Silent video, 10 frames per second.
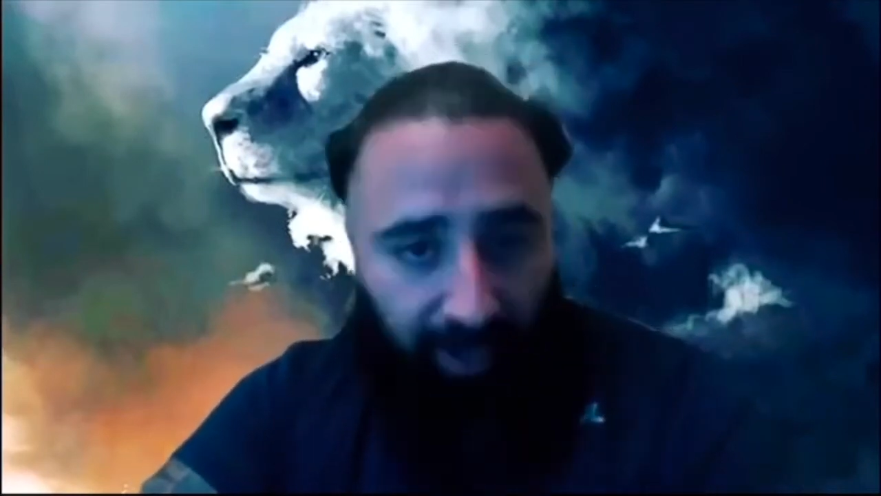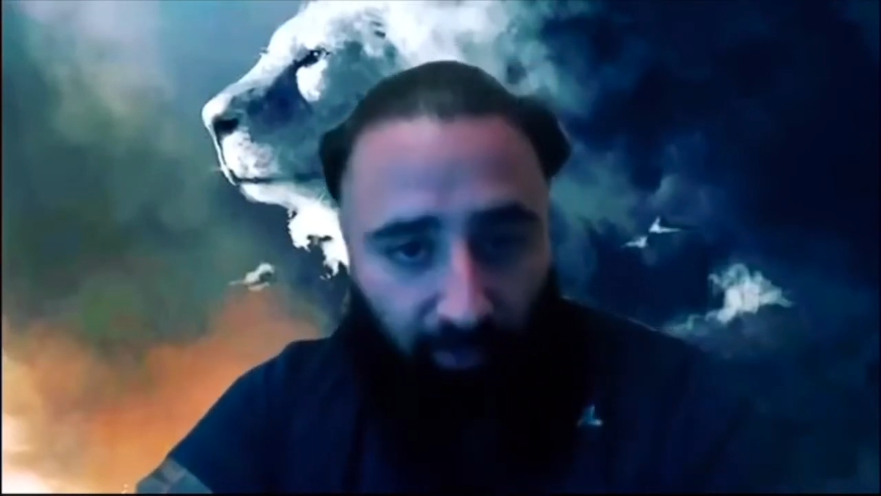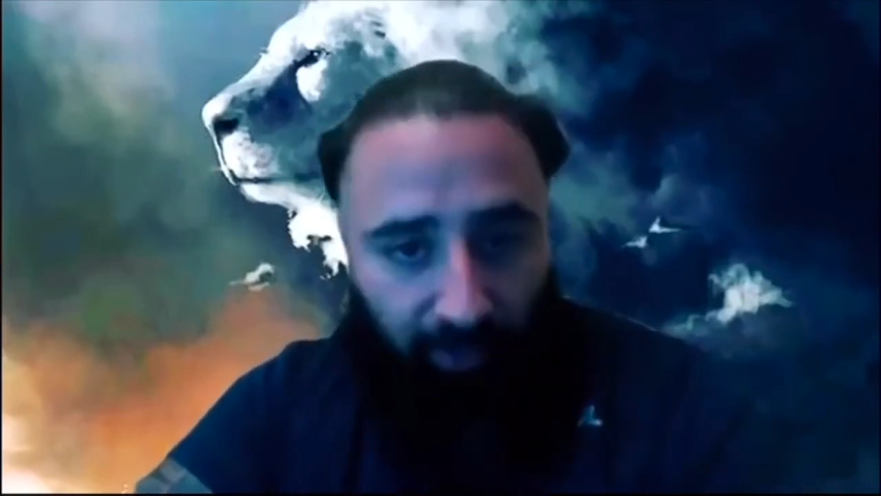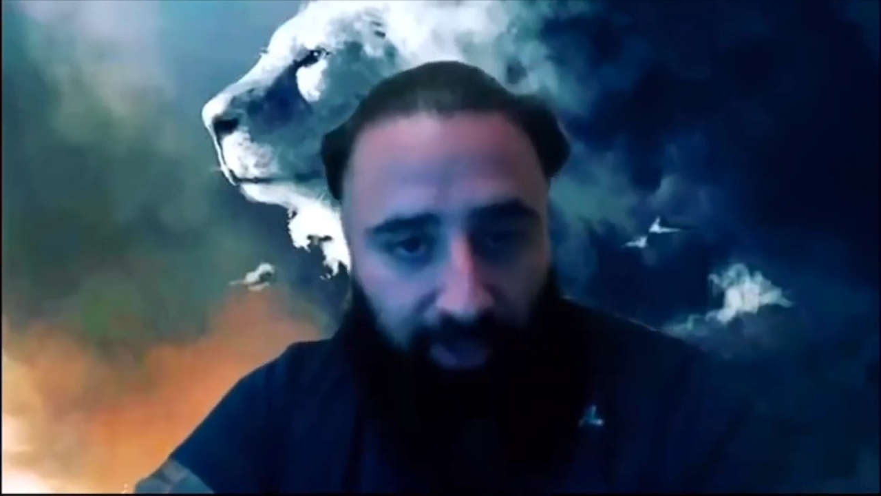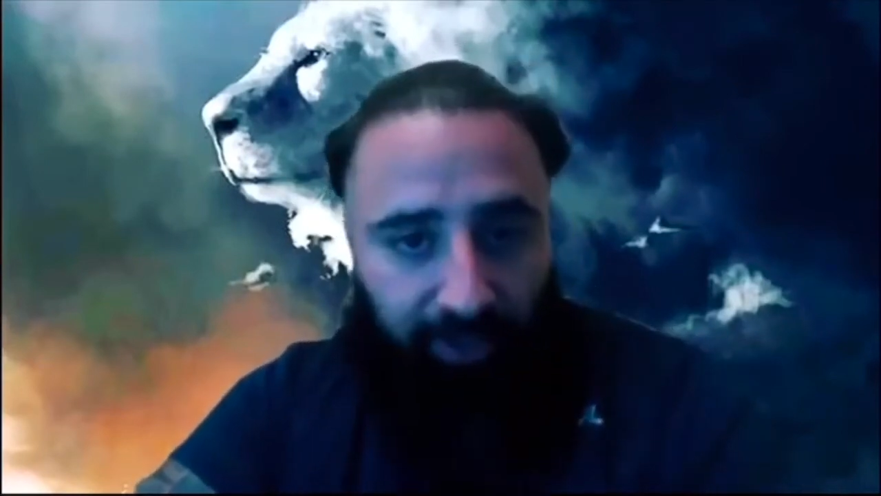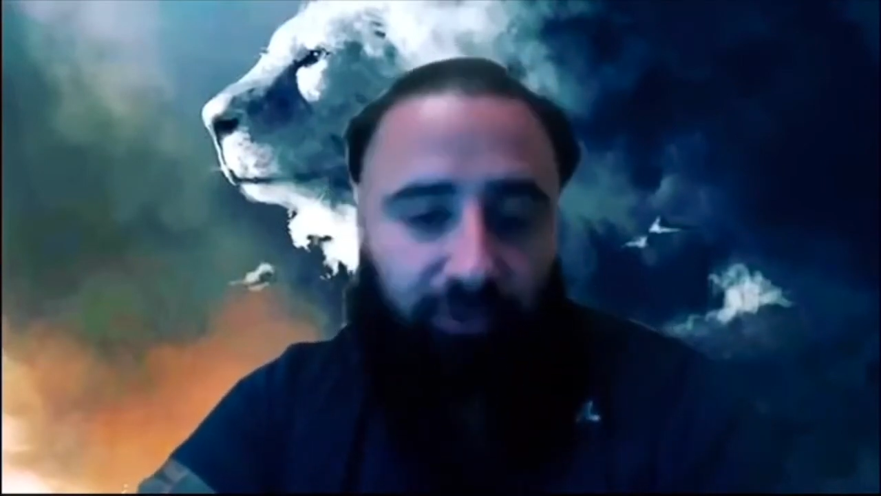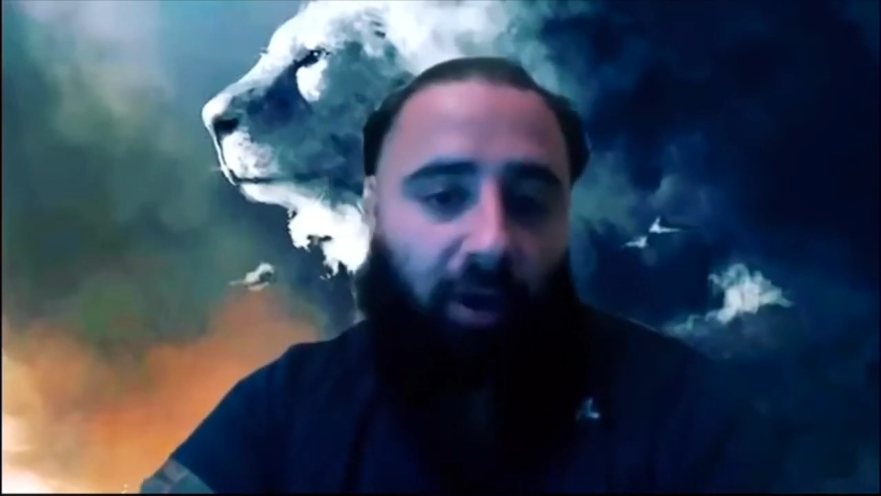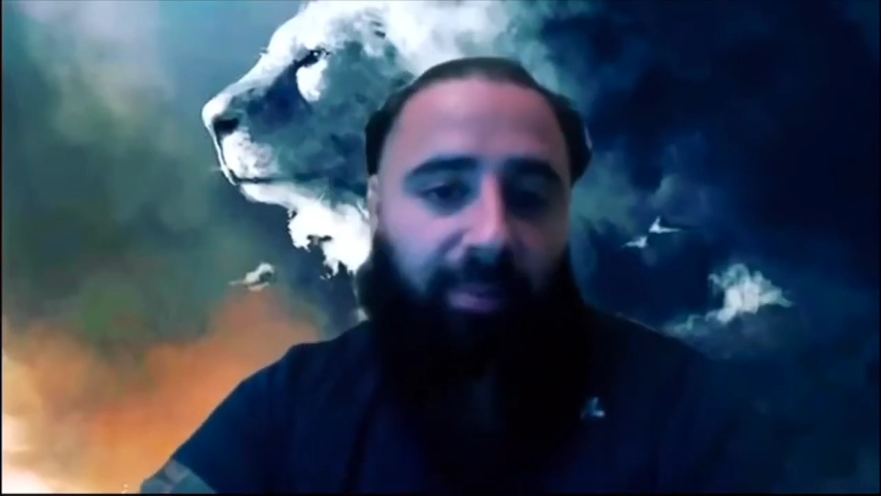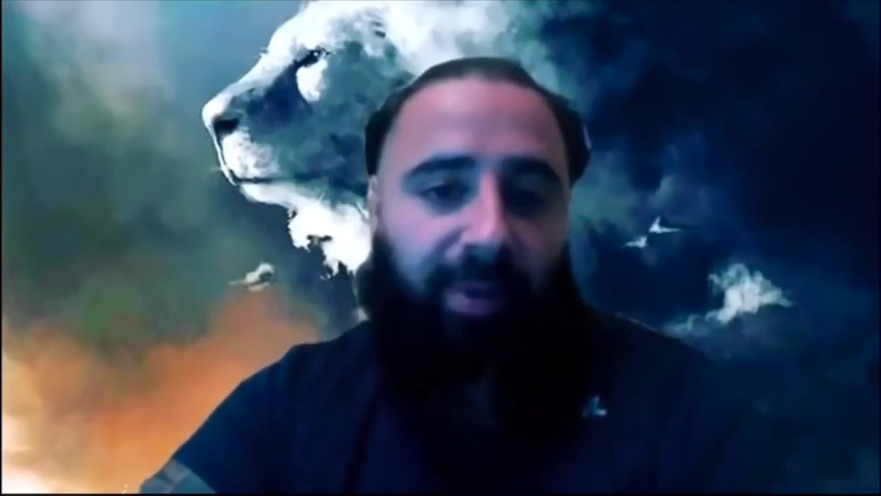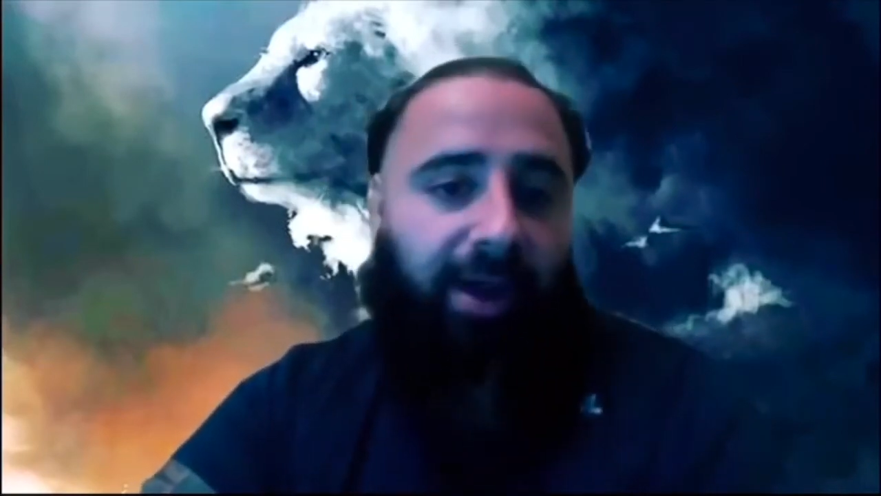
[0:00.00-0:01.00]
We're going to talk
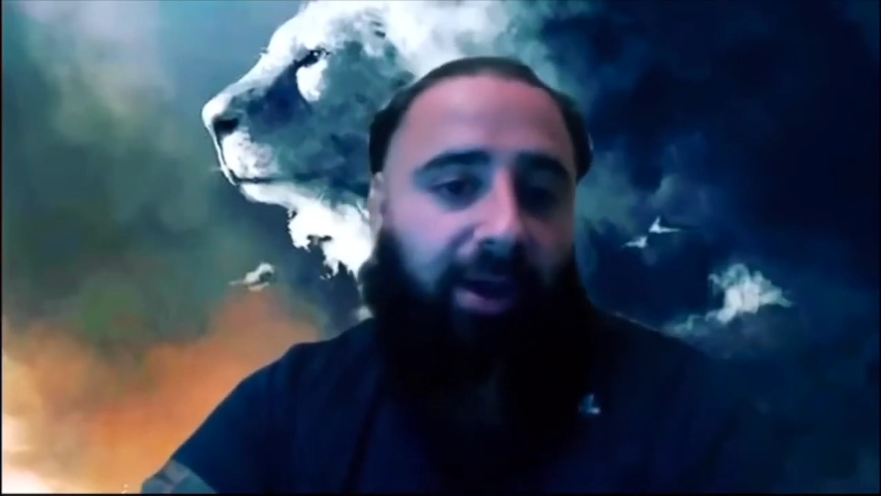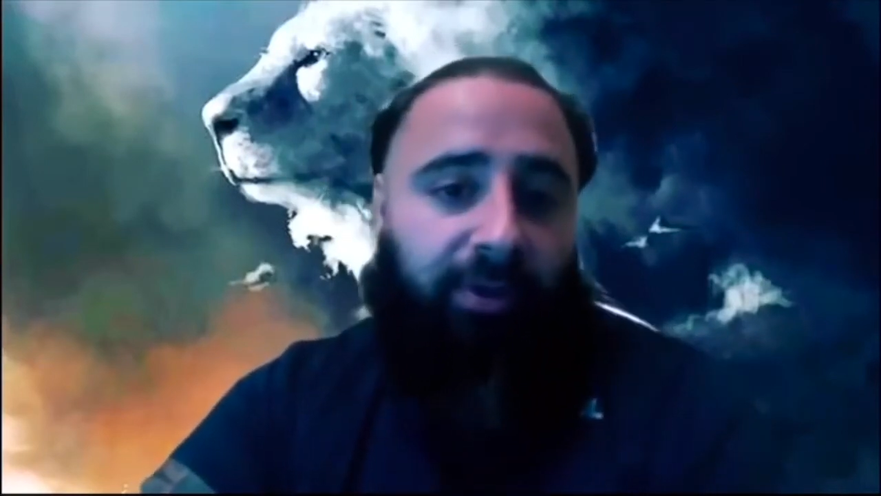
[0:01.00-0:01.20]
about